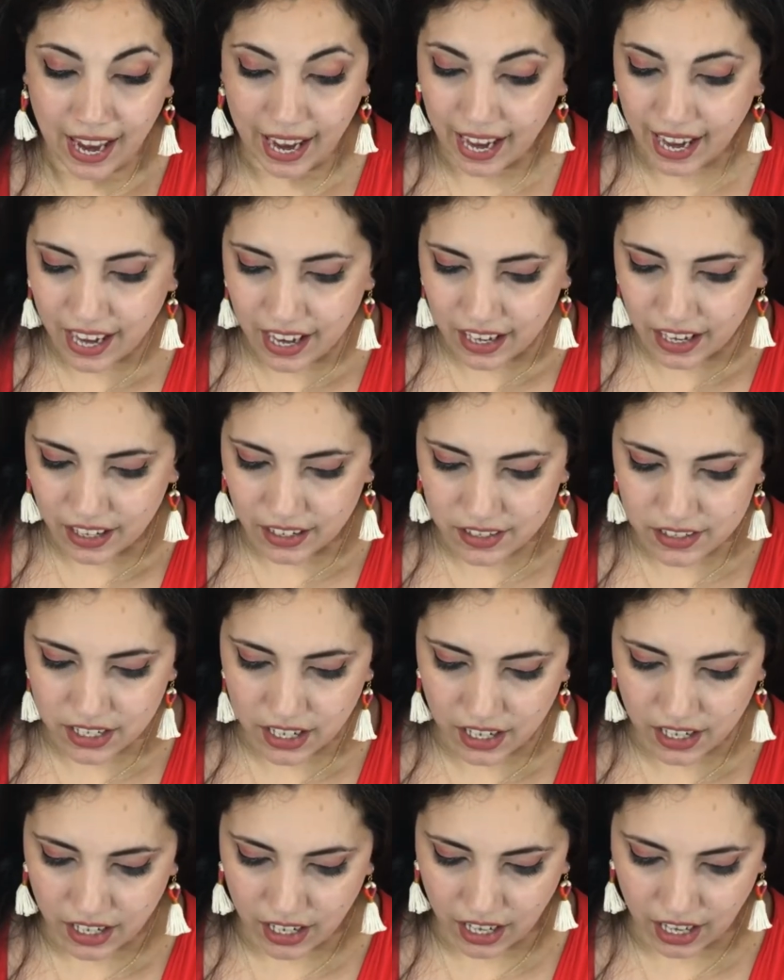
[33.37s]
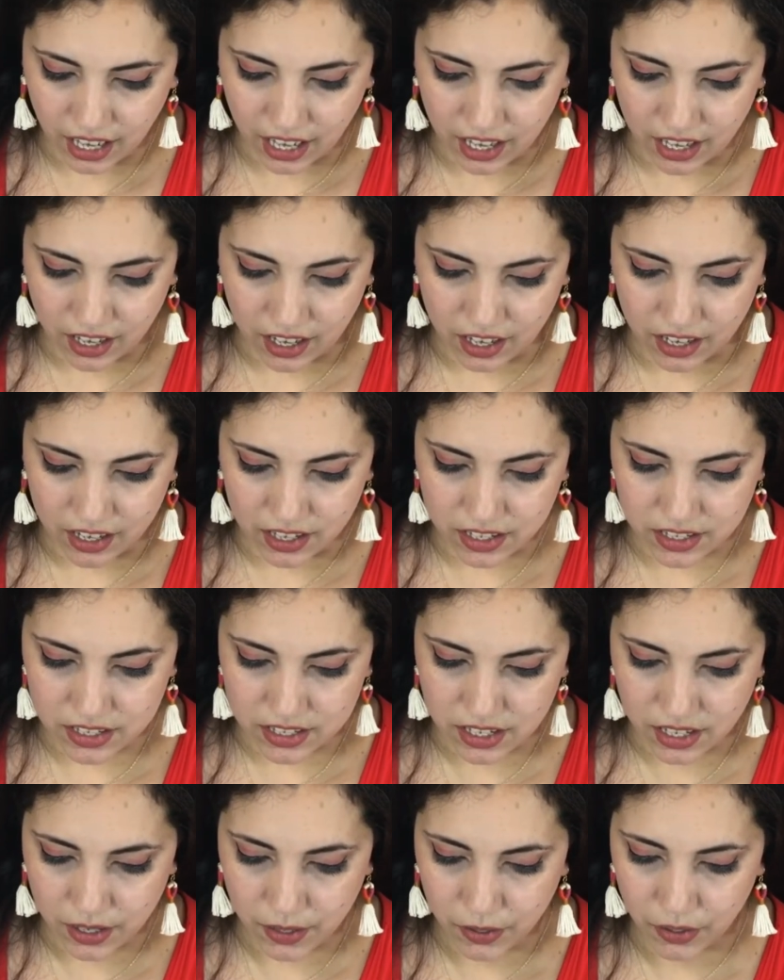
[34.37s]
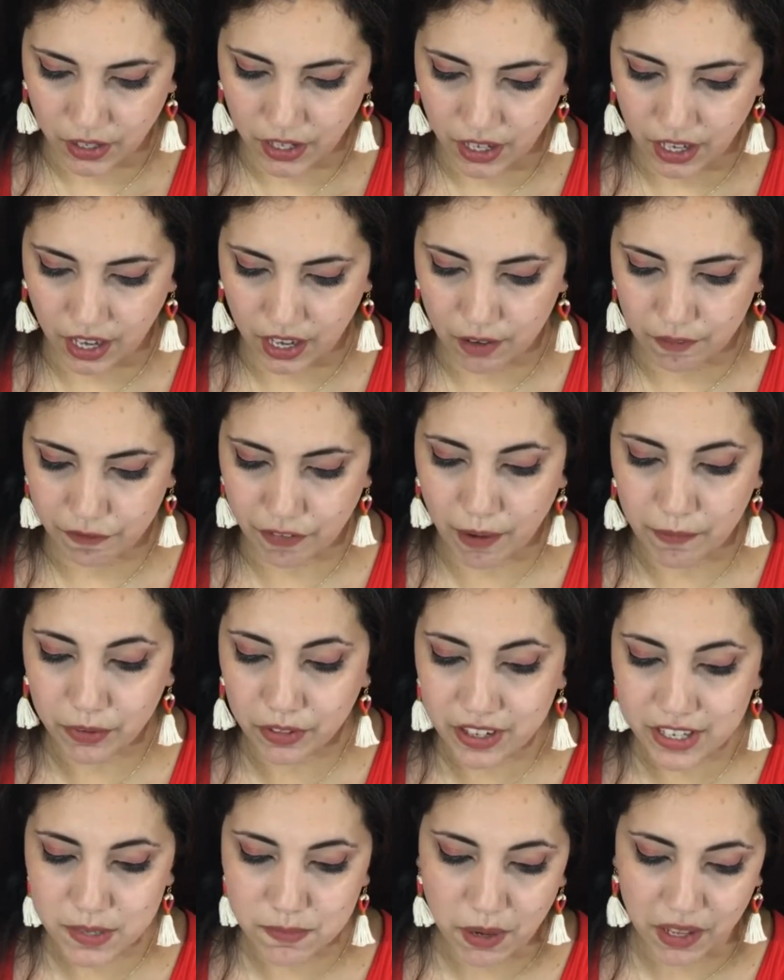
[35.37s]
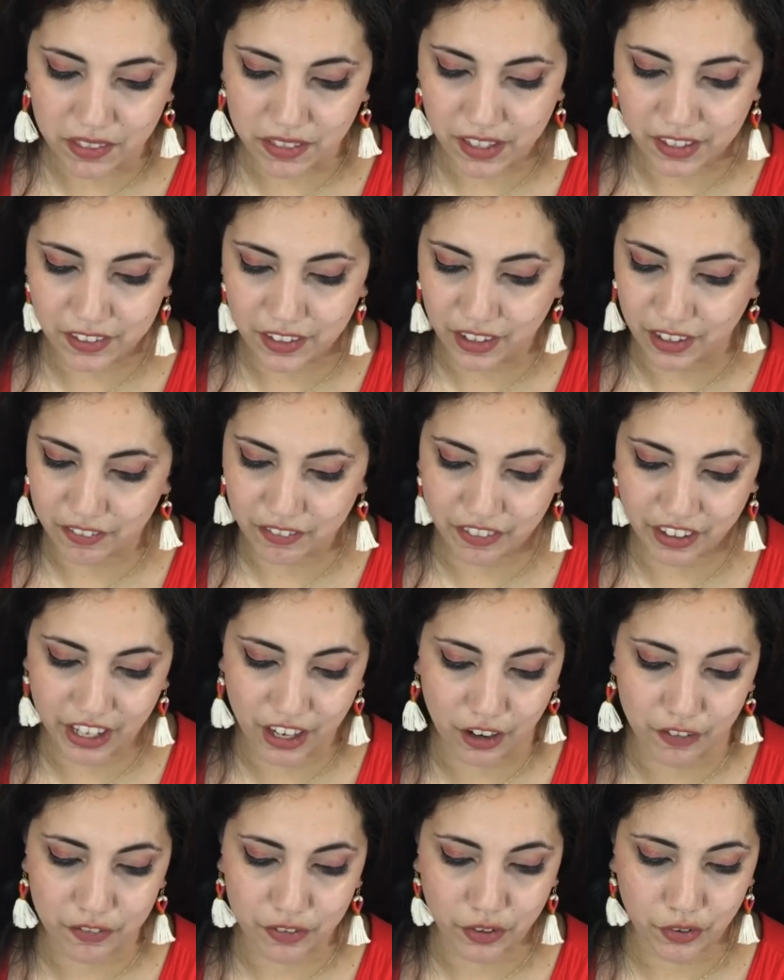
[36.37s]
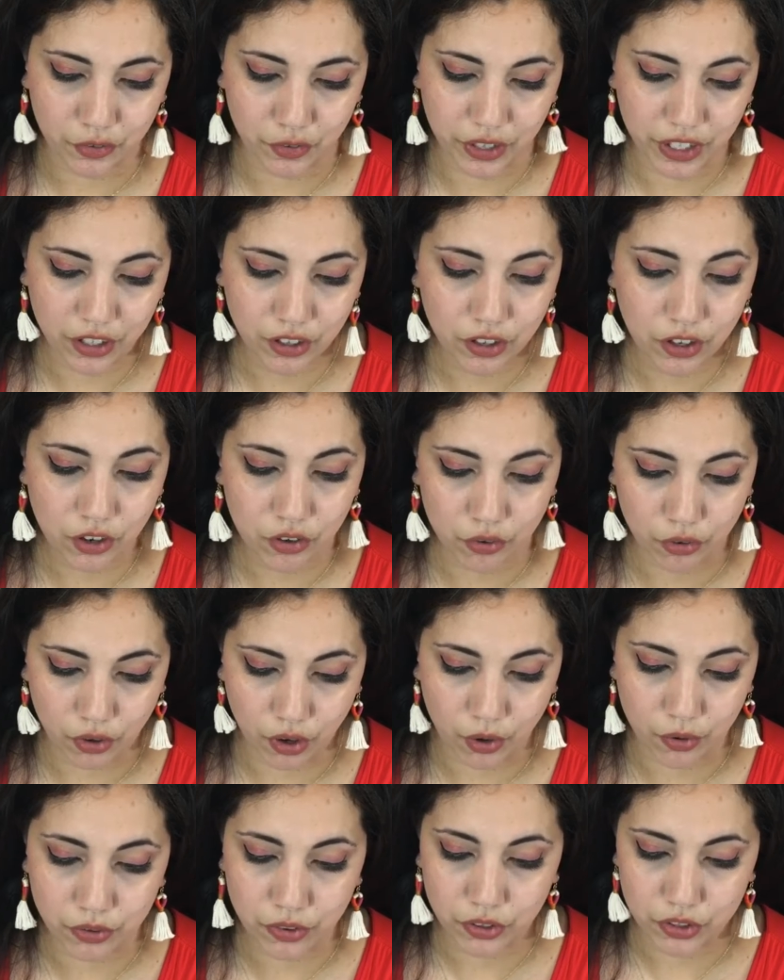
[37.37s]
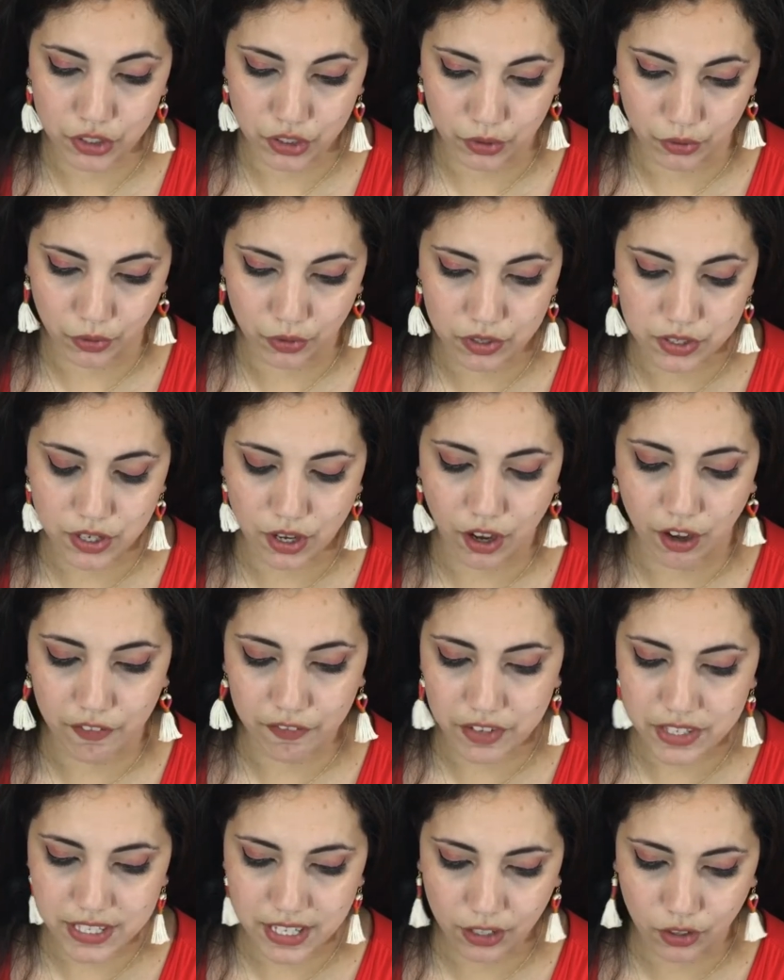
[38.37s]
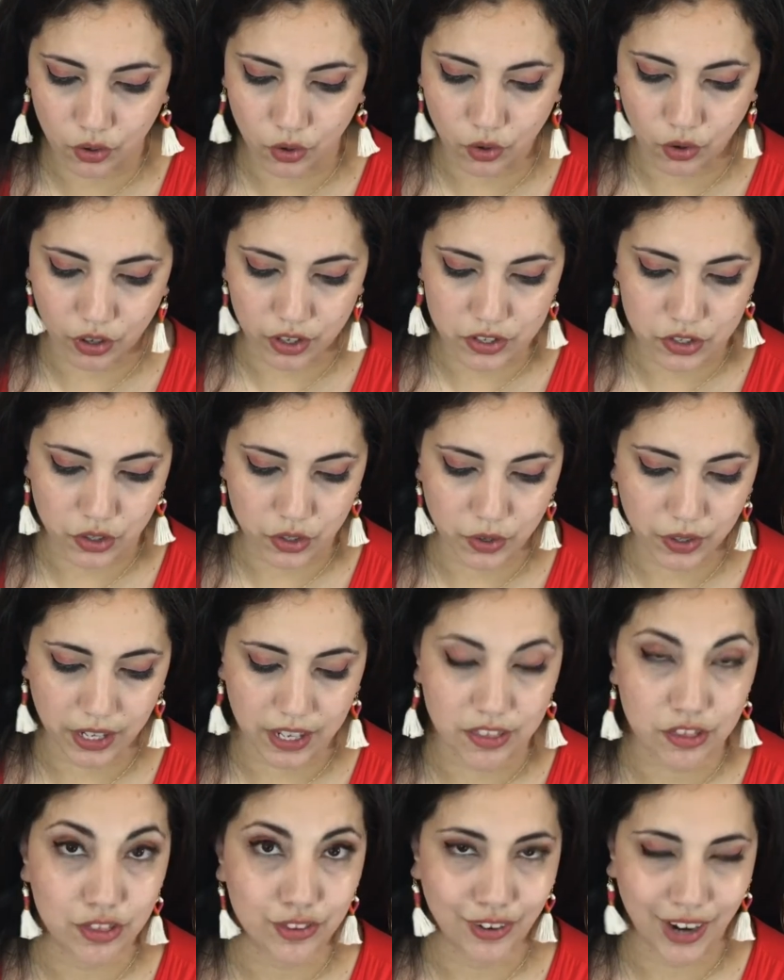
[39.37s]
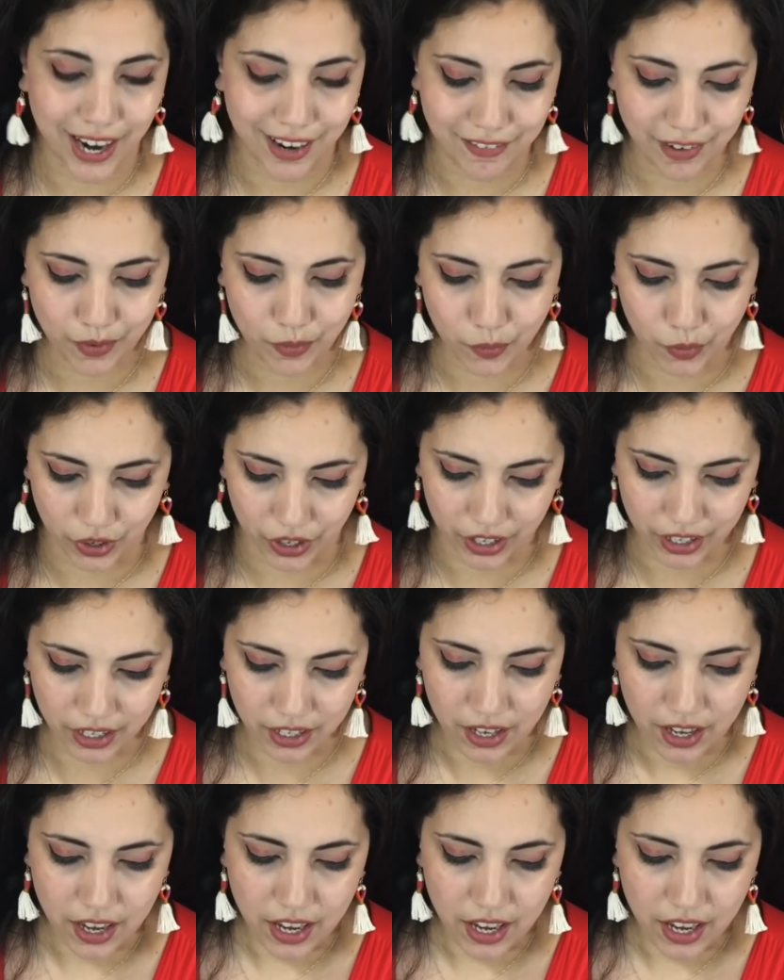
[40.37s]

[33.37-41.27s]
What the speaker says: and is fabulous monthly delivery of career growth tools, office decor, so you can thrive at work.